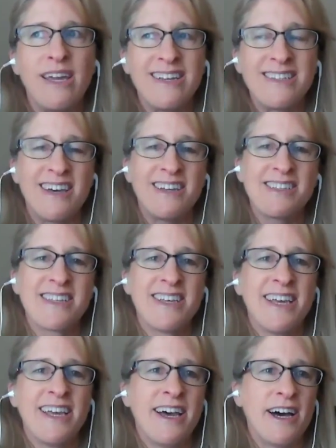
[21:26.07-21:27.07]
And he says,
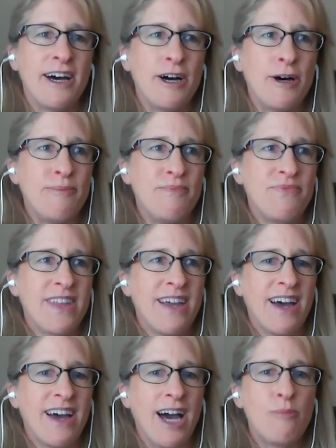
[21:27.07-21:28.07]
um,
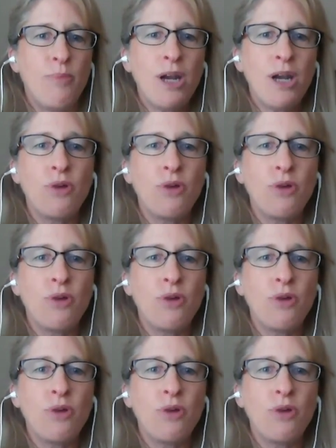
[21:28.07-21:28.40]
I bought a